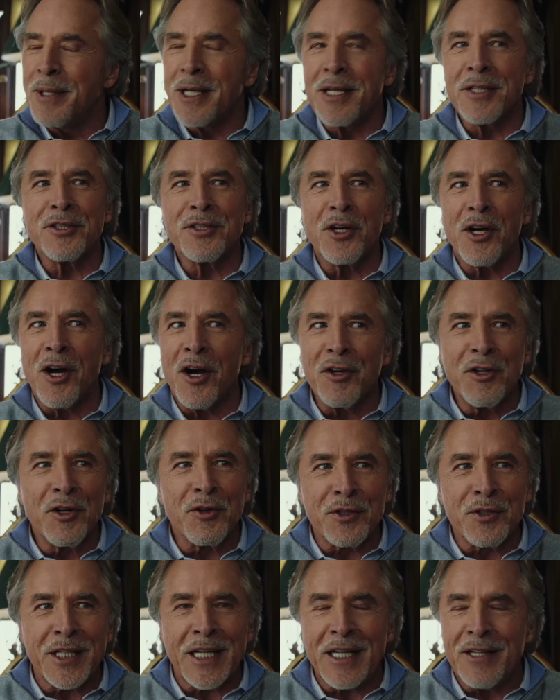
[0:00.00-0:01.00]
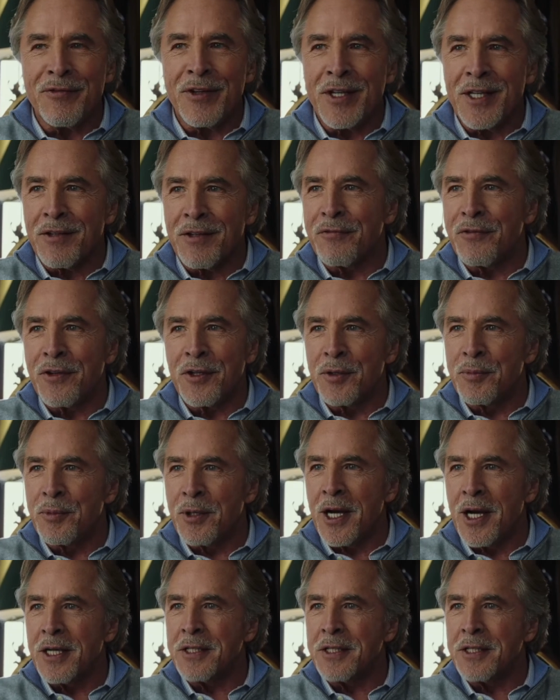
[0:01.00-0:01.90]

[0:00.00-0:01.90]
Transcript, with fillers: into spilling the family's secrets.